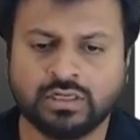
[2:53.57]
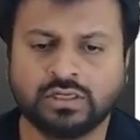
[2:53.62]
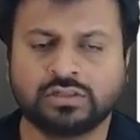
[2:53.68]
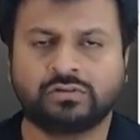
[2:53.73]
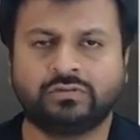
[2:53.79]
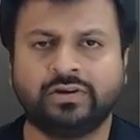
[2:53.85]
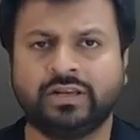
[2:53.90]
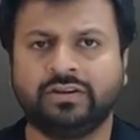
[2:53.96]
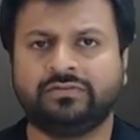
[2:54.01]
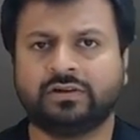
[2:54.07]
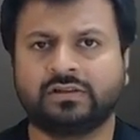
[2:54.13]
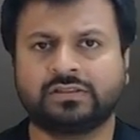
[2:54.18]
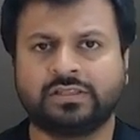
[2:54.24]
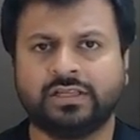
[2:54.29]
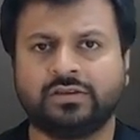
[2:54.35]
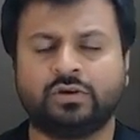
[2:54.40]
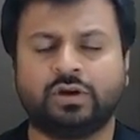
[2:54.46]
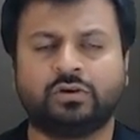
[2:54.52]
So very
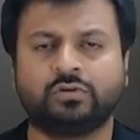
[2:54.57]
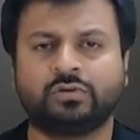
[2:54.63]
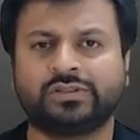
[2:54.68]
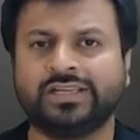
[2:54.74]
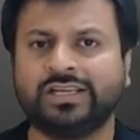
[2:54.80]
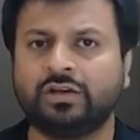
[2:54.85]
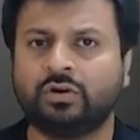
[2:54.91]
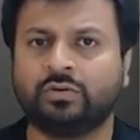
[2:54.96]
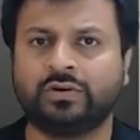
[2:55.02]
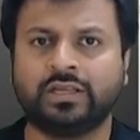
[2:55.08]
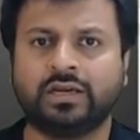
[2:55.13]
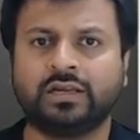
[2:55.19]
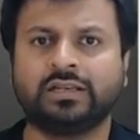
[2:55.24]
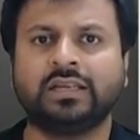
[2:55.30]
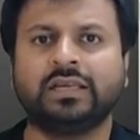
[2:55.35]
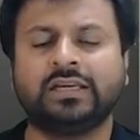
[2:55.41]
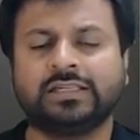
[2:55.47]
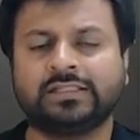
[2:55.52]
first thing you have to see over
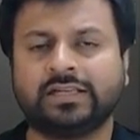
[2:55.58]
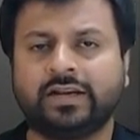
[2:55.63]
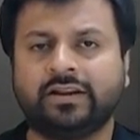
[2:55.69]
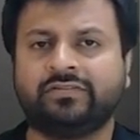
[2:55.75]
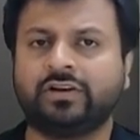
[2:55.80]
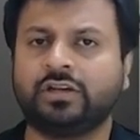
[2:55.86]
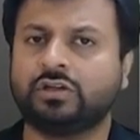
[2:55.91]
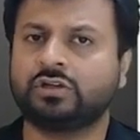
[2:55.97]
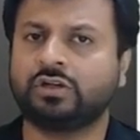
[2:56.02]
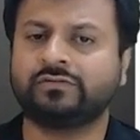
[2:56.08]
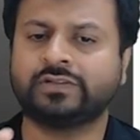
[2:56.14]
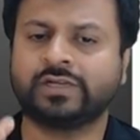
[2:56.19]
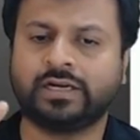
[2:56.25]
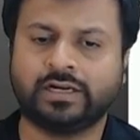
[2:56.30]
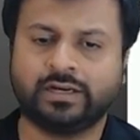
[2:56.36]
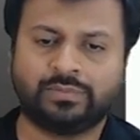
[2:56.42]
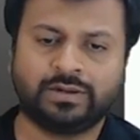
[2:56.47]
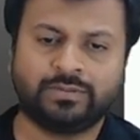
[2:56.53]
here is the definition of
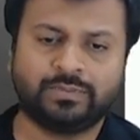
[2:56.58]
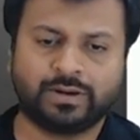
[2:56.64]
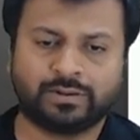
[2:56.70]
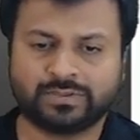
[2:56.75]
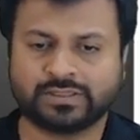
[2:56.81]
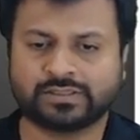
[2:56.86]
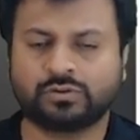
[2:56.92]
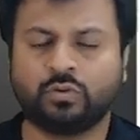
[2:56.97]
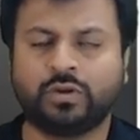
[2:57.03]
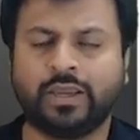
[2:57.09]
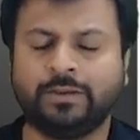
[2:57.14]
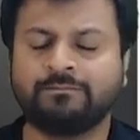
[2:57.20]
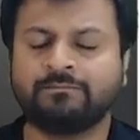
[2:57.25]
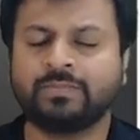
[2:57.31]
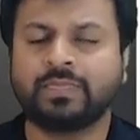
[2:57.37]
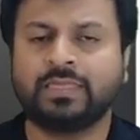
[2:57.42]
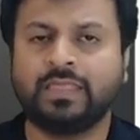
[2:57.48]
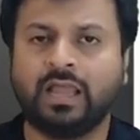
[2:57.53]
charitable purpose. Okay.